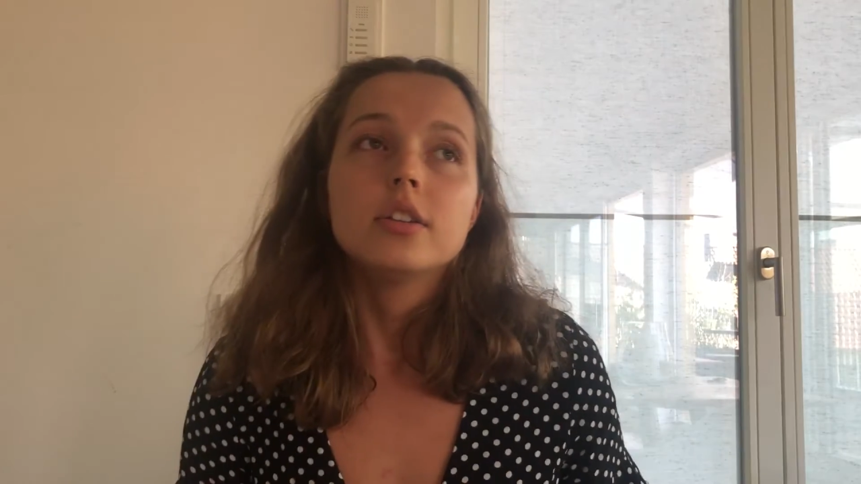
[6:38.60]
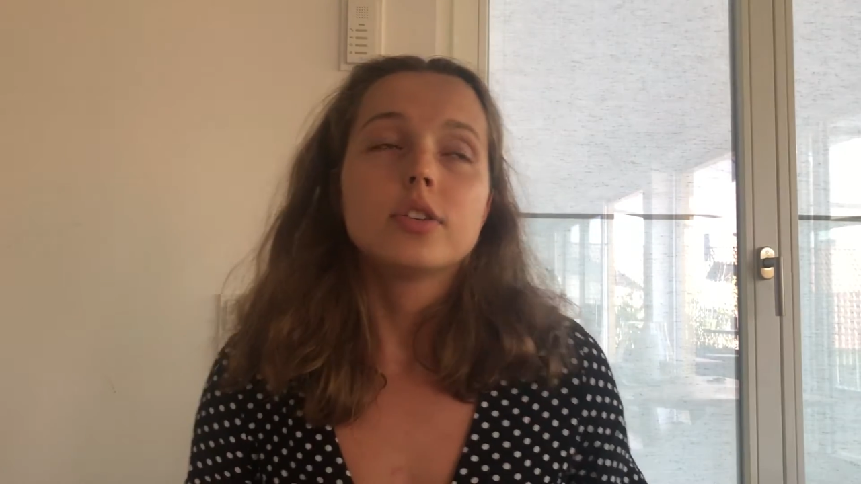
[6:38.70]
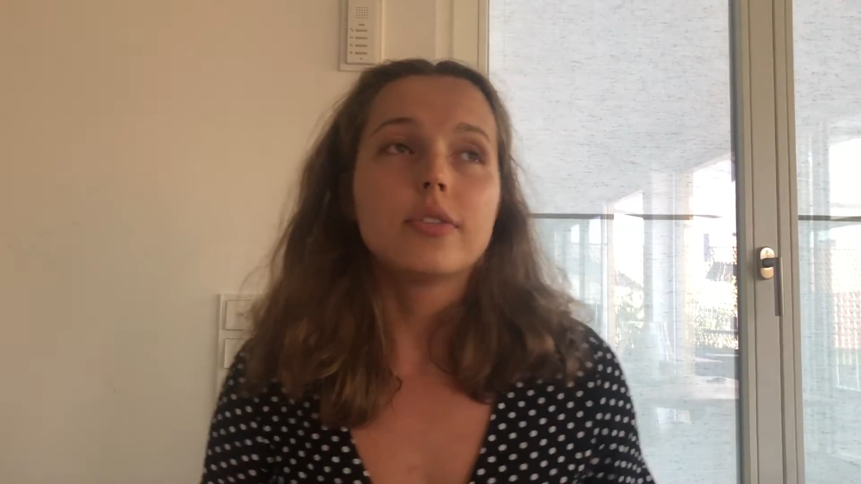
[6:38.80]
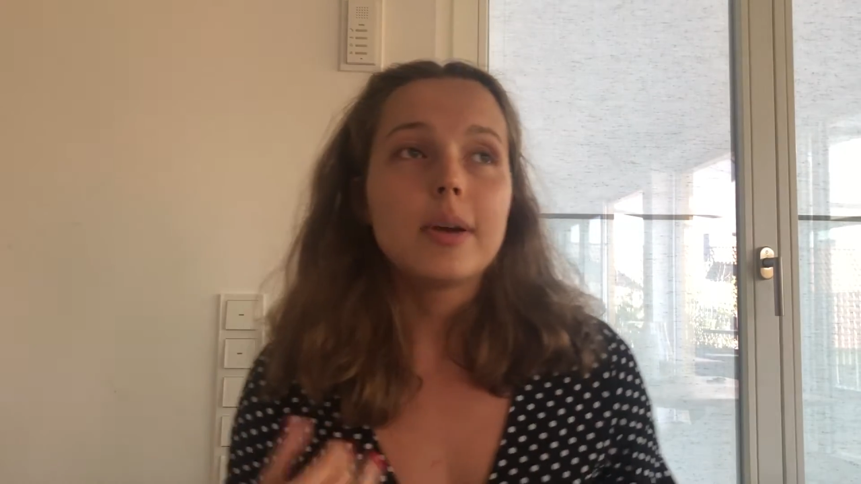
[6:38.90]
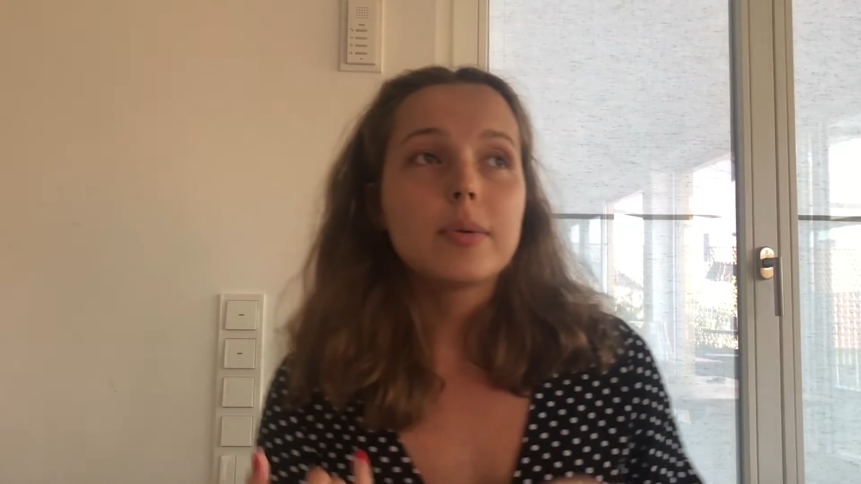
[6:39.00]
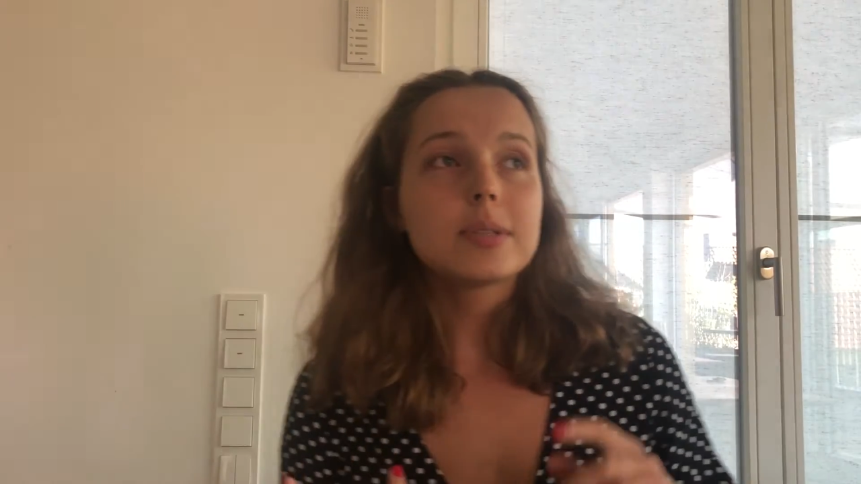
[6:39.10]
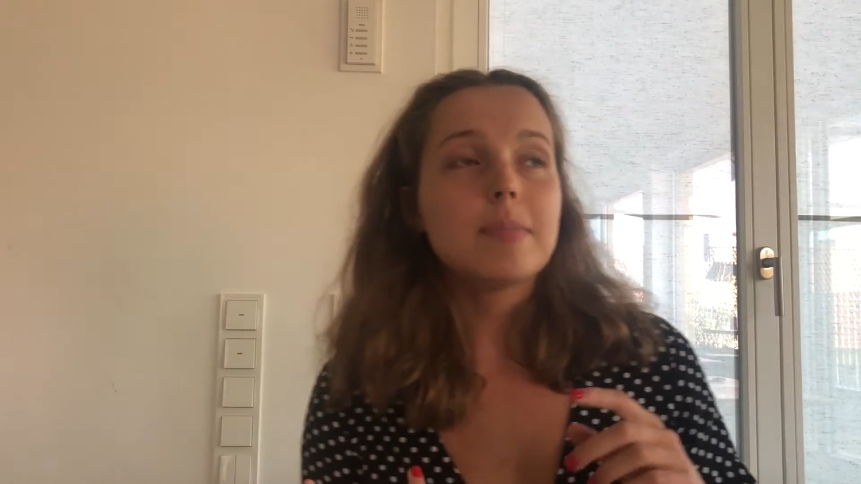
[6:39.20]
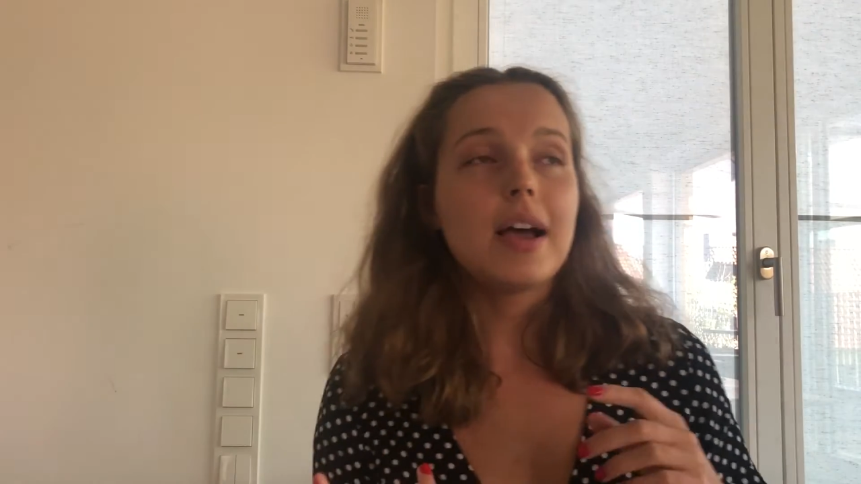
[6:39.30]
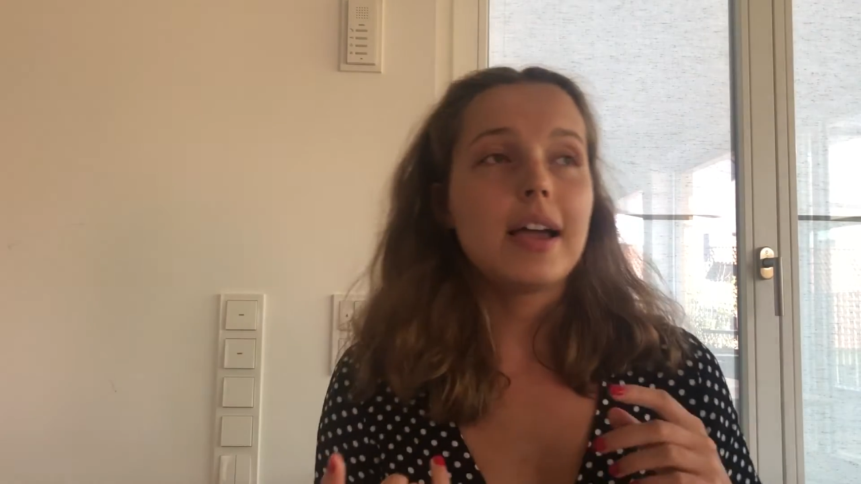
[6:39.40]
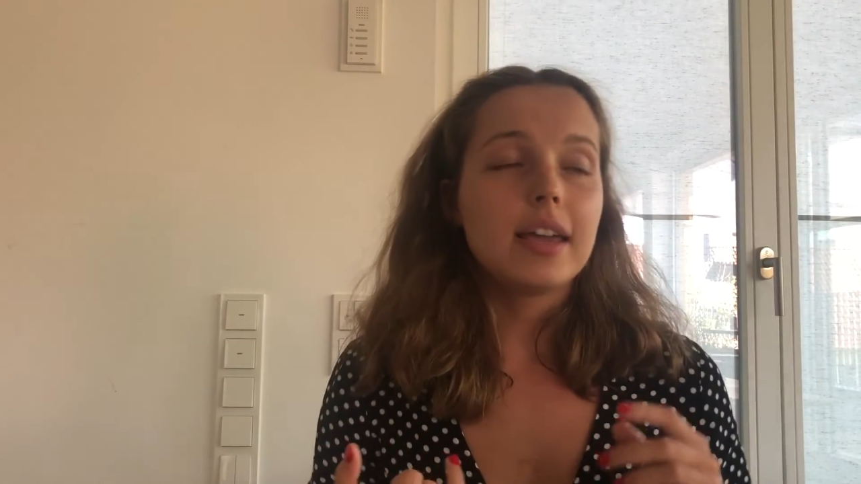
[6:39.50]
So that was
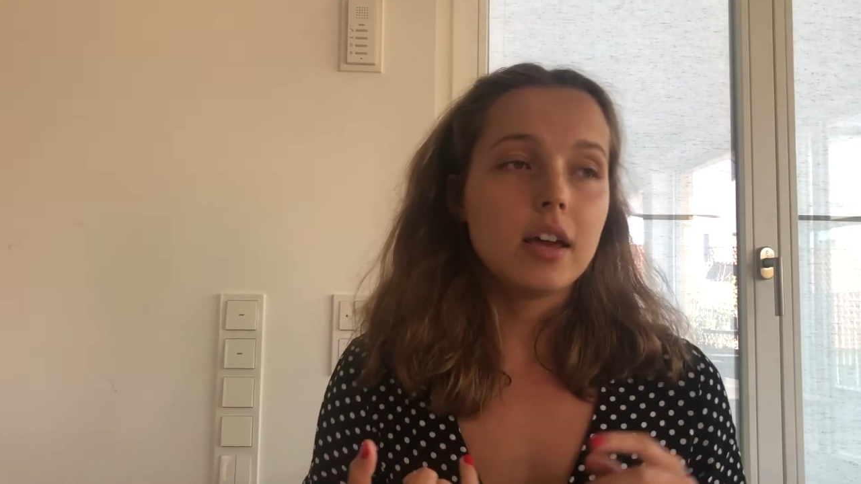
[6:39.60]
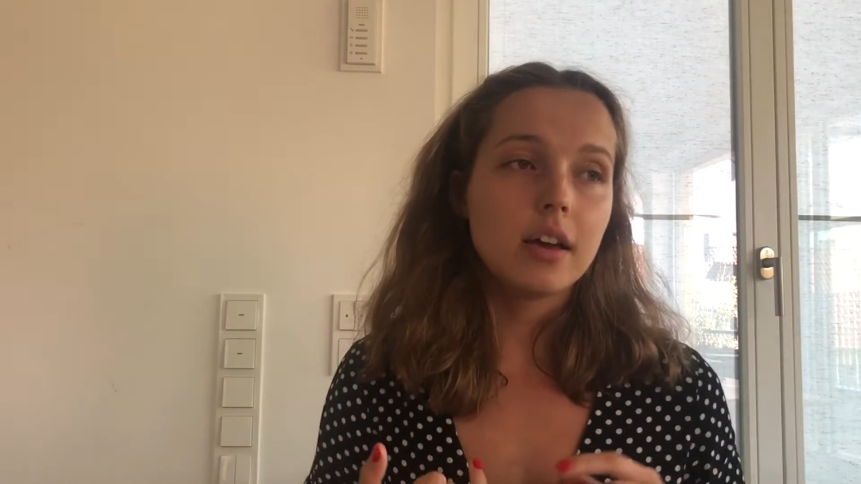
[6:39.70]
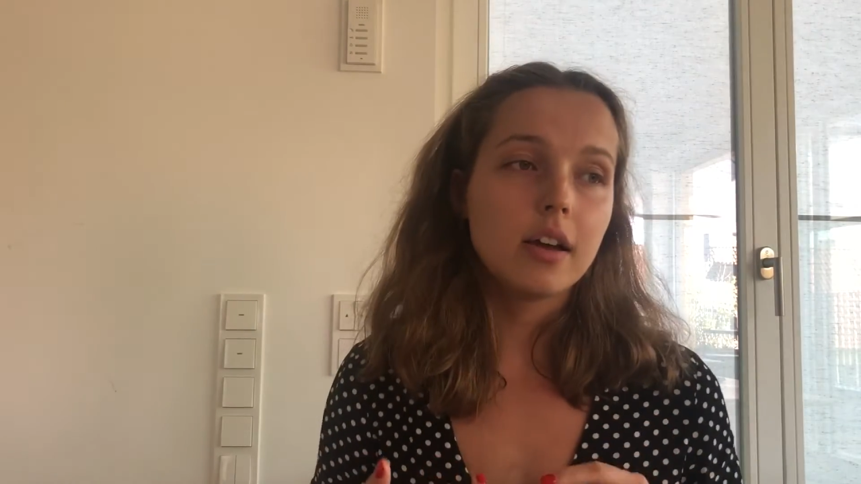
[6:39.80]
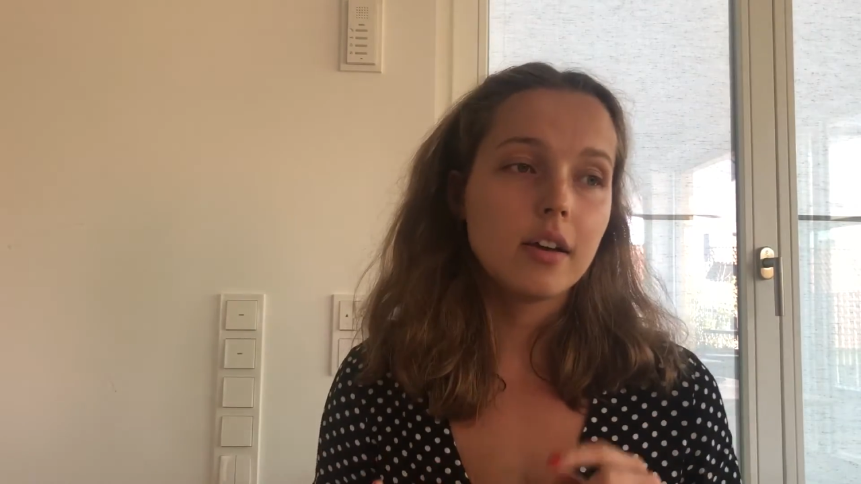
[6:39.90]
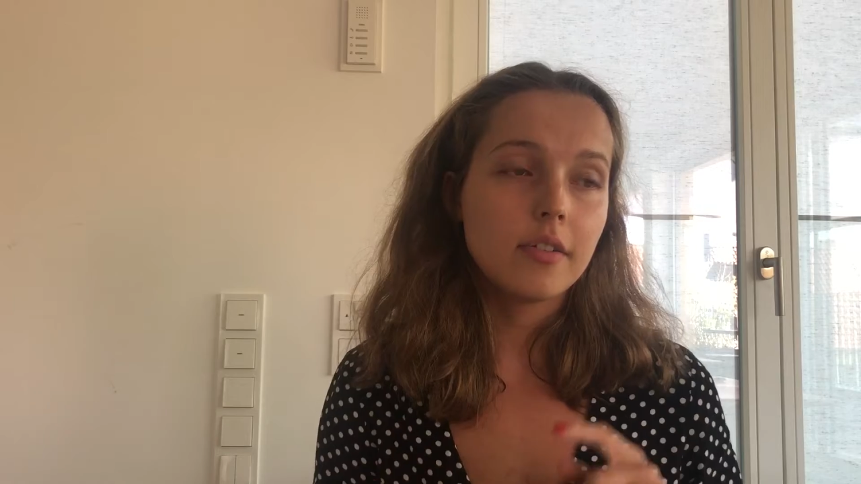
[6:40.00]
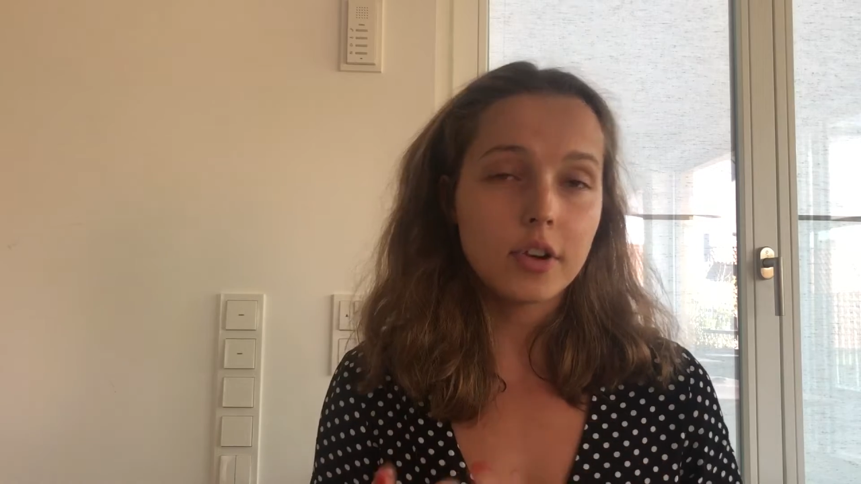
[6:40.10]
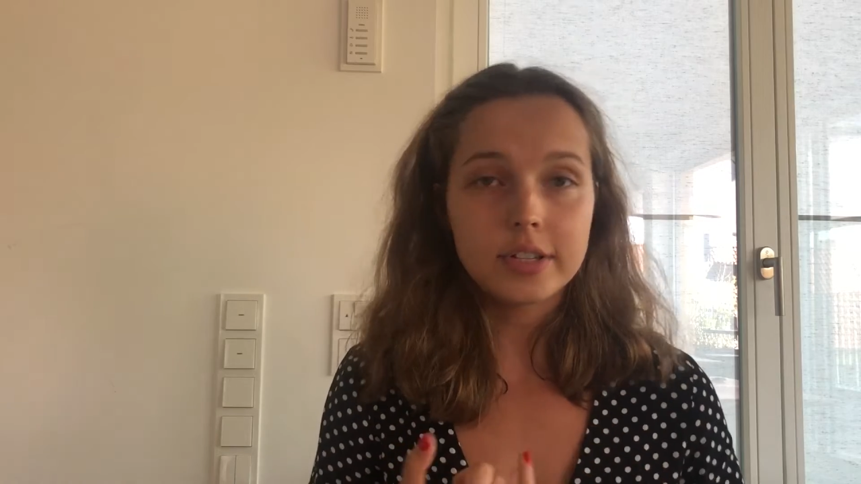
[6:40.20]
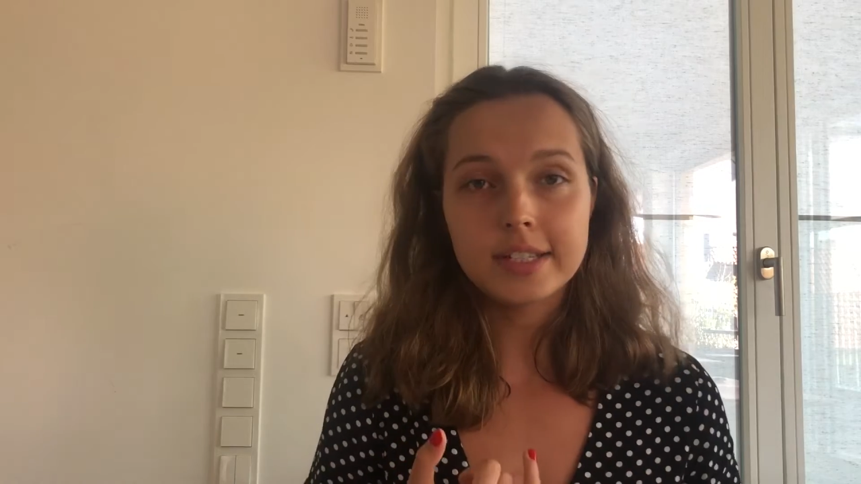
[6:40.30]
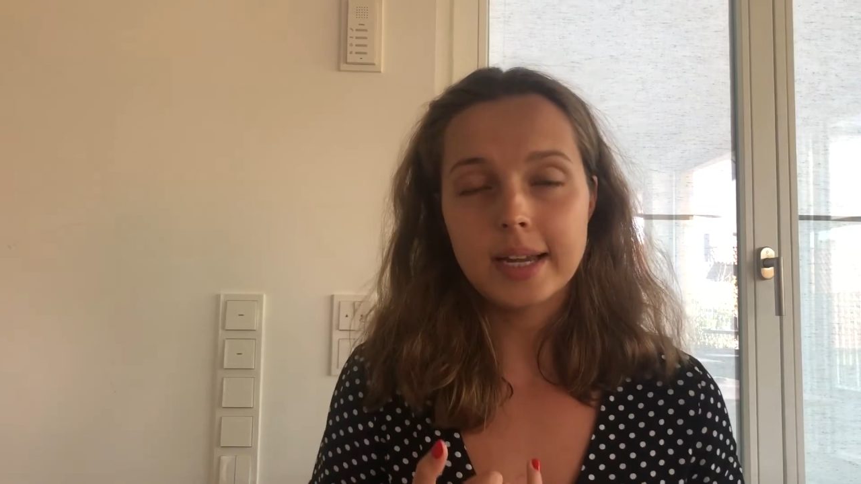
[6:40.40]
my first